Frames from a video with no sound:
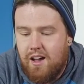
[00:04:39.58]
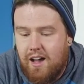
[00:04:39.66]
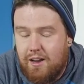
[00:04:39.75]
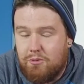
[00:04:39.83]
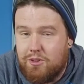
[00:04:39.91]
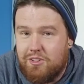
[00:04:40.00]

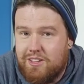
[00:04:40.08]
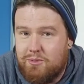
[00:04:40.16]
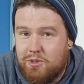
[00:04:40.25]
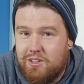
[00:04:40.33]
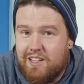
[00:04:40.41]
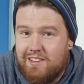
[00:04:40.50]
I really,
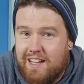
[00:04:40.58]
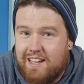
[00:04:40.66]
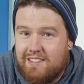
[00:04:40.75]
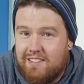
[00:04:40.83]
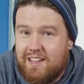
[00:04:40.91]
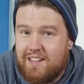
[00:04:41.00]
really
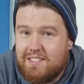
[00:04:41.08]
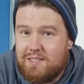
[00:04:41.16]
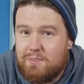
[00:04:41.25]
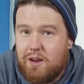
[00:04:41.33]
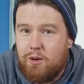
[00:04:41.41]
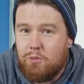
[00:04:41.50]
like the Legacy
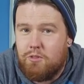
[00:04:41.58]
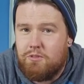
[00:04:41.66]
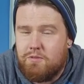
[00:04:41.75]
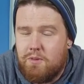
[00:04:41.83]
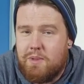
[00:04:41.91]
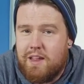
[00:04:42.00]
Power Morpher
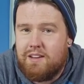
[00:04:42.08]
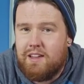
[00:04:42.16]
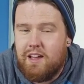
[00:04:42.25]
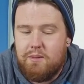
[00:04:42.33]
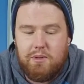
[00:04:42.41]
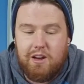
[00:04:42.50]
from
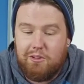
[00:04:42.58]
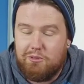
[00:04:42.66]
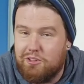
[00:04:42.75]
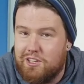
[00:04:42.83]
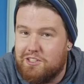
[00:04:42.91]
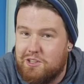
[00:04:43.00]
Bandai, but I
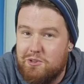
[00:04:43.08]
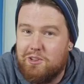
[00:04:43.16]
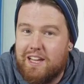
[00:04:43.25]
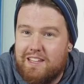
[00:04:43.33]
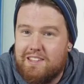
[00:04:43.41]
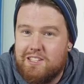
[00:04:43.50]
really do
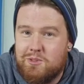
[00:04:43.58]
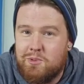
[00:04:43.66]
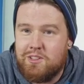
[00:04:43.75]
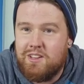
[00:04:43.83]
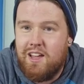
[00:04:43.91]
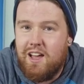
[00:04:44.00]
like this
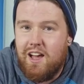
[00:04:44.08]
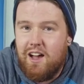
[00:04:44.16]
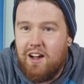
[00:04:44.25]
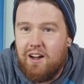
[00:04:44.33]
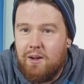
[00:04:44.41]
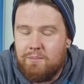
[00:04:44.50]
one.
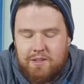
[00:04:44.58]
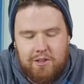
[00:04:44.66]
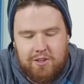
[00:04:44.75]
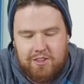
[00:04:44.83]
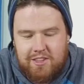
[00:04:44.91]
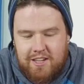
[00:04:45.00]
Um, the
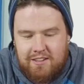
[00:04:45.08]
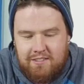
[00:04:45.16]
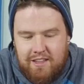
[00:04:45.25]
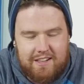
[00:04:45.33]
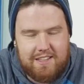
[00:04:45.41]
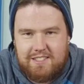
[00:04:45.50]
only thing,
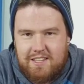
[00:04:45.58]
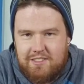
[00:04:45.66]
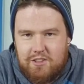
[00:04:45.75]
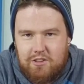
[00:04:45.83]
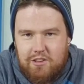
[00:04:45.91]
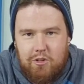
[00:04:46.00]
like I said,
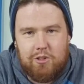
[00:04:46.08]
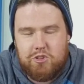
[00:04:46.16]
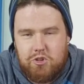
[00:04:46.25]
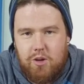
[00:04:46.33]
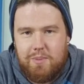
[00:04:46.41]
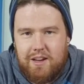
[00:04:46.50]
the, the only
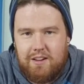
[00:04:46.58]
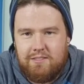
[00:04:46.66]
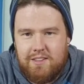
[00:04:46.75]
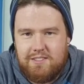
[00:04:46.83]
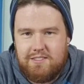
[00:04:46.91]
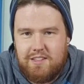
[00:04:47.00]
drawback on
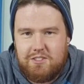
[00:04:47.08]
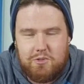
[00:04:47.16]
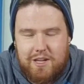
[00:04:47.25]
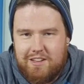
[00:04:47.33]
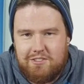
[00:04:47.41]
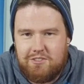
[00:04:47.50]
this is that you
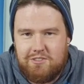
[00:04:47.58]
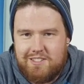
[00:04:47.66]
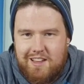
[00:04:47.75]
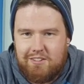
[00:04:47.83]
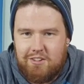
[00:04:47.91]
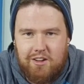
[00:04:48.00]
can't turn the
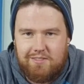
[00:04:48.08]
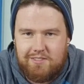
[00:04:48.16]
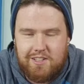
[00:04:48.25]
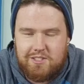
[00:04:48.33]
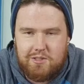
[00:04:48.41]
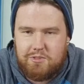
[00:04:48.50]
sound off
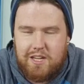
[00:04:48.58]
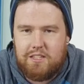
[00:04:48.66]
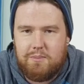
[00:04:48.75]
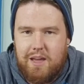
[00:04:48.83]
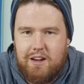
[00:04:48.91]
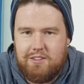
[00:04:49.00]
unless you take
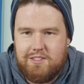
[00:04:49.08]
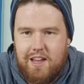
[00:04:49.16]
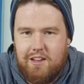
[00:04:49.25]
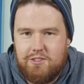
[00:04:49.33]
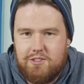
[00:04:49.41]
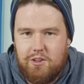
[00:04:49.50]
the batteries out.